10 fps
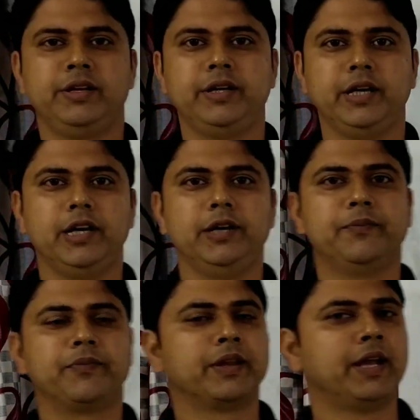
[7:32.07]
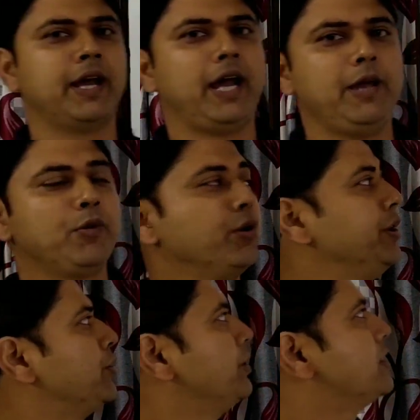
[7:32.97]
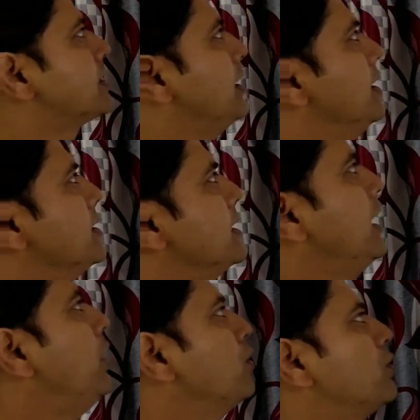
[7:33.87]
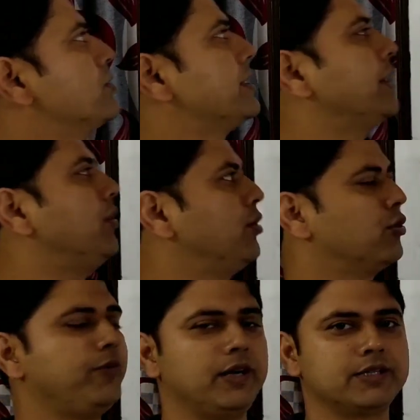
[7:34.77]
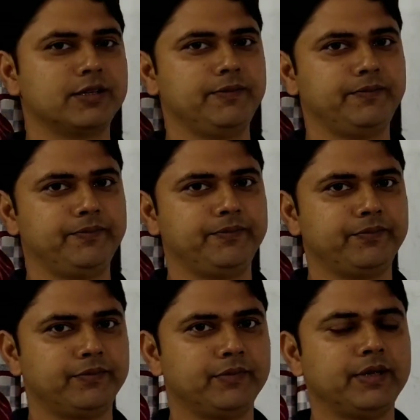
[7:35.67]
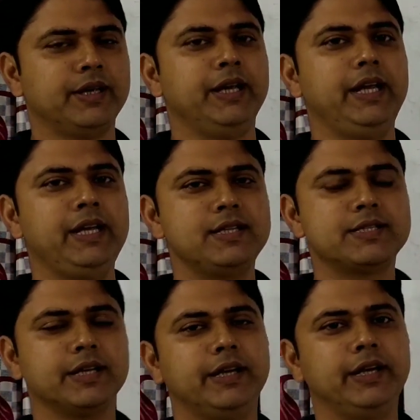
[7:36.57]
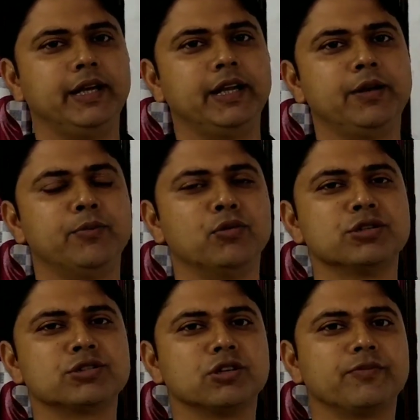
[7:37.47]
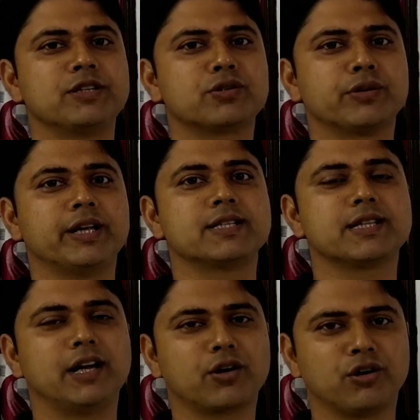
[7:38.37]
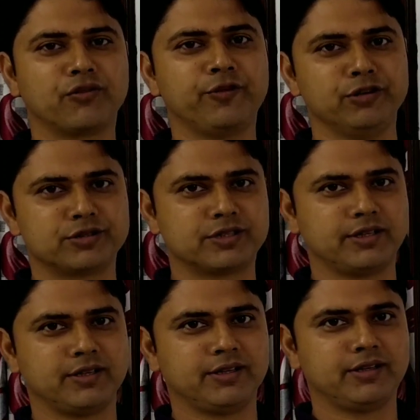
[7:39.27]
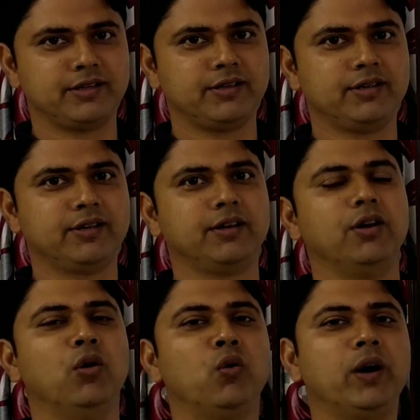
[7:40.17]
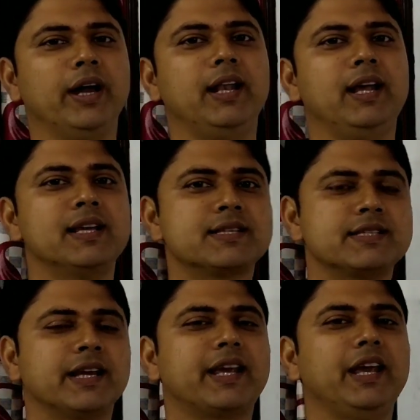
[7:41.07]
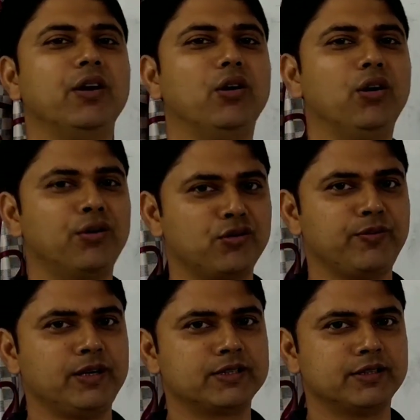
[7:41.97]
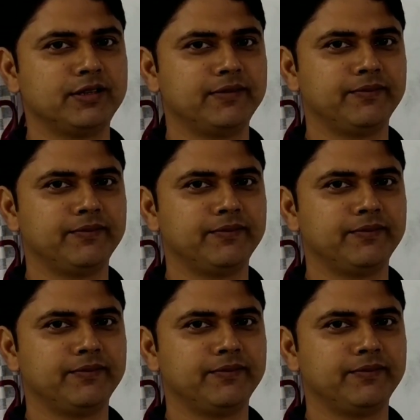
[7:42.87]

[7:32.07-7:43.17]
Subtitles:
Here I am going to discuss how to say onto function. In generally, most of the students are confused while checking onto function.